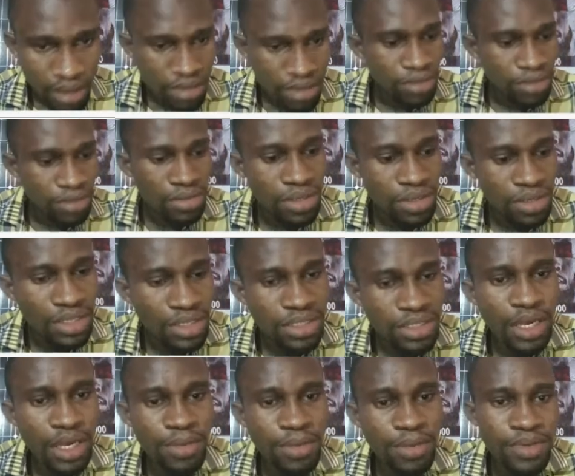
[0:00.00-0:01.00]
Escape,
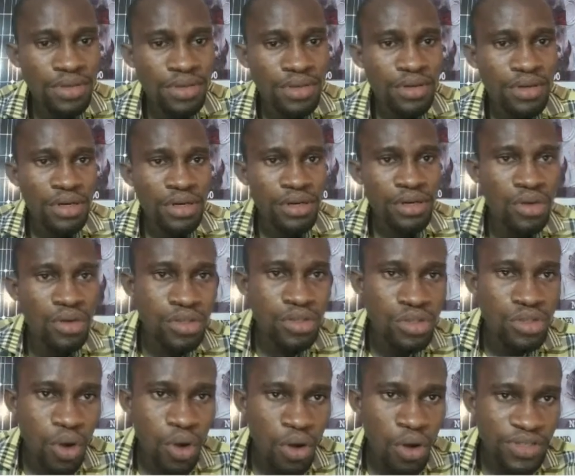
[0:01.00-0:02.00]
go to
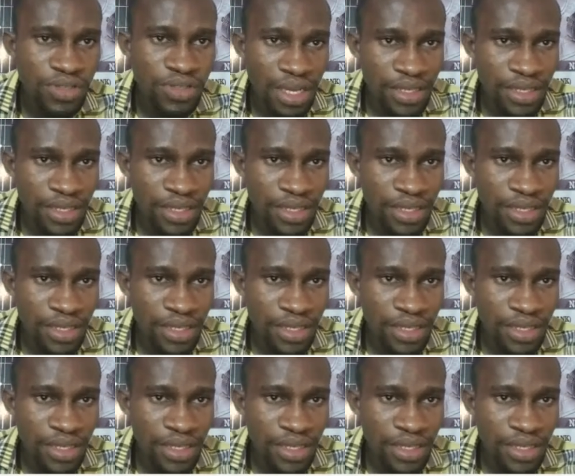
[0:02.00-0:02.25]
offset.